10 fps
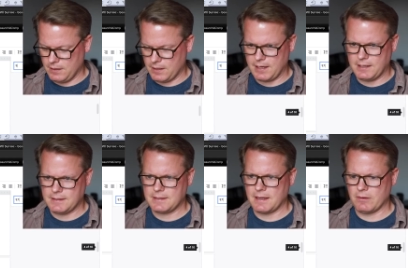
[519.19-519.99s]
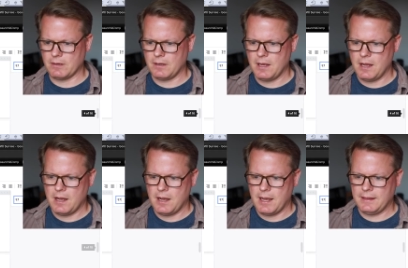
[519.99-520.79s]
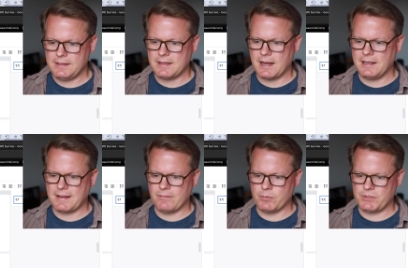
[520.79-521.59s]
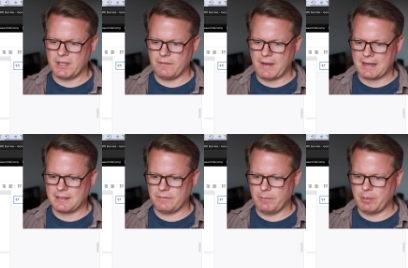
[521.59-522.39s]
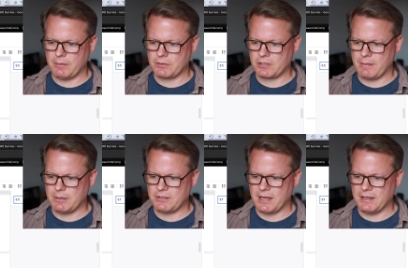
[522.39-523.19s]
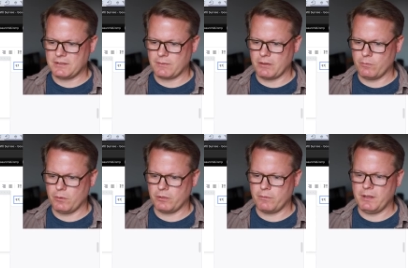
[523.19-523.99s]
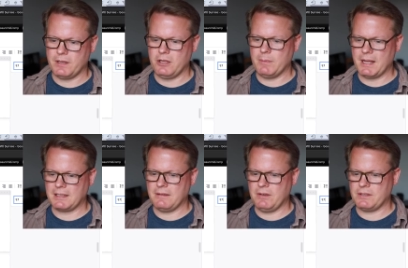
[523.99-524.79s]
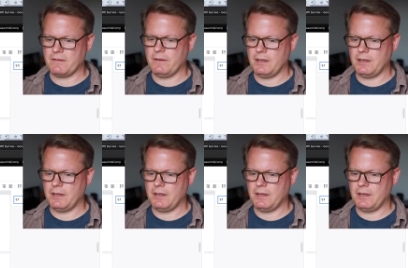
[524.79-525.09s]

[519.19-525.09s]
97. At least 97% of actively published climate scientists around the world agree that human activities have